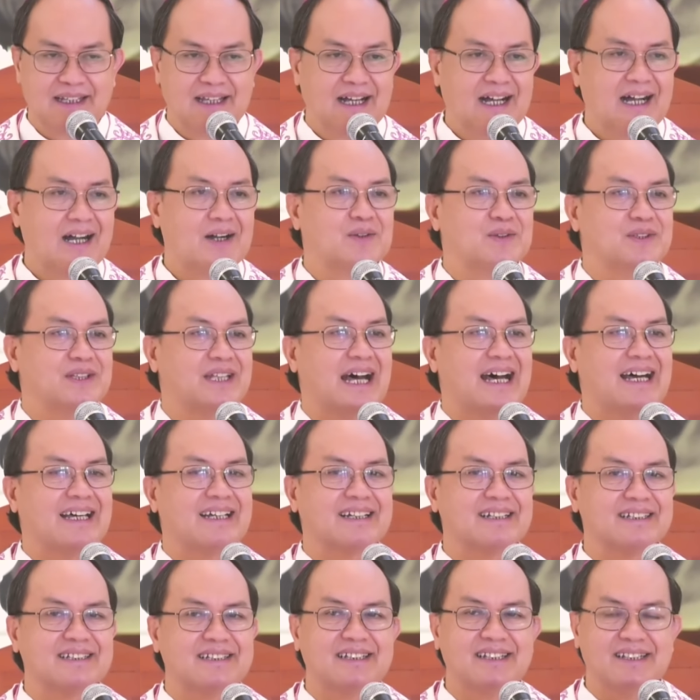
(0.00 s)
How
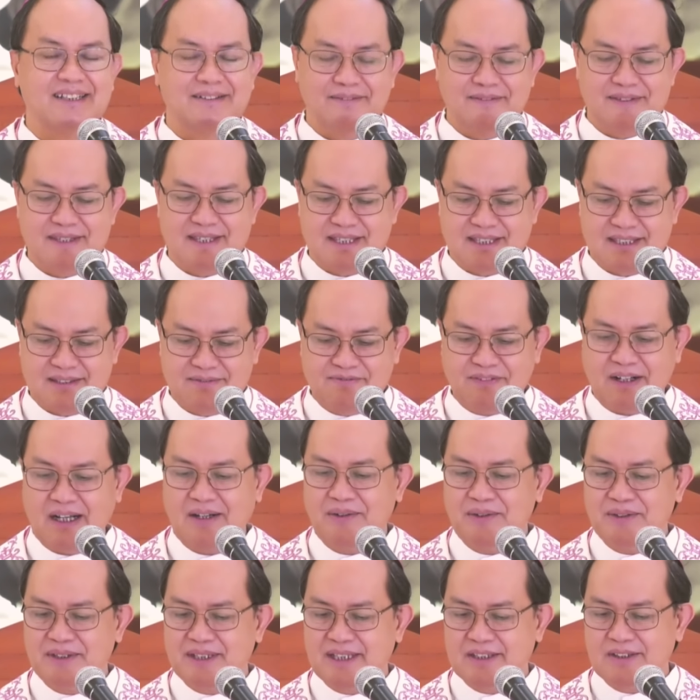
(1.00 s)
narratives
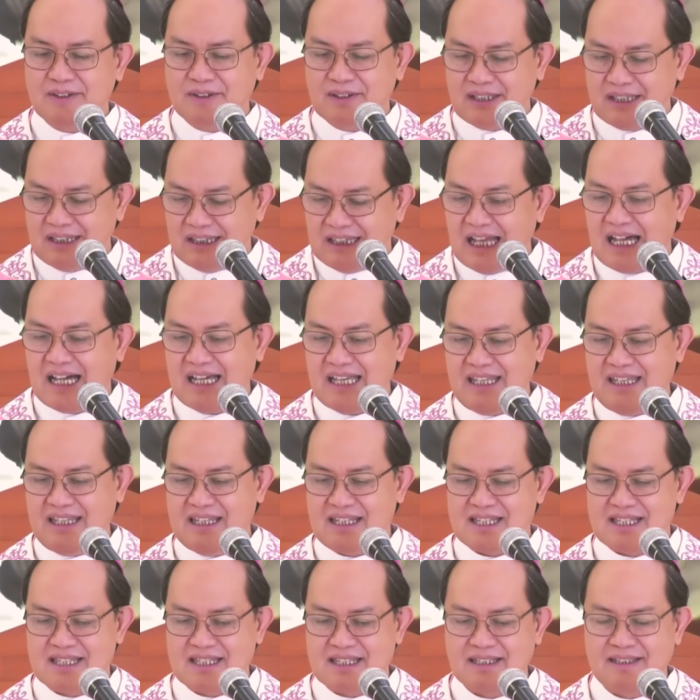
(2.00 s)
founded on
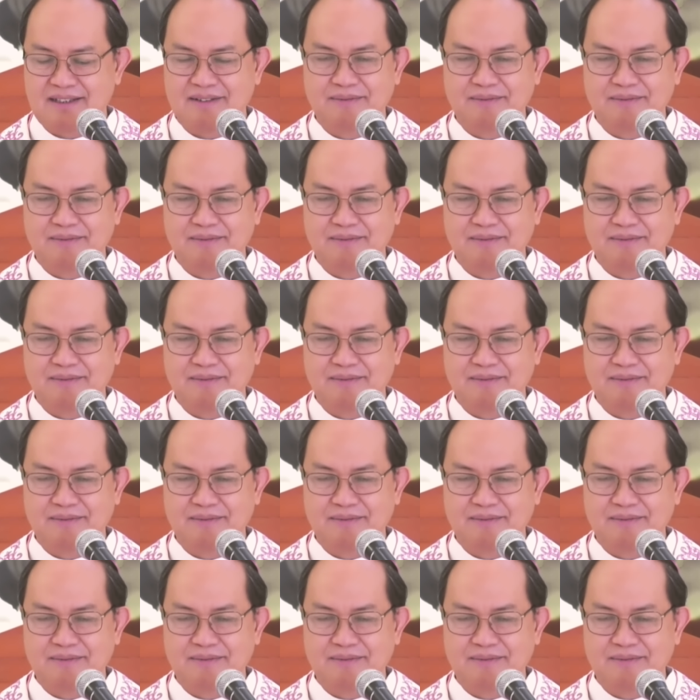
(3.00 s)
lies,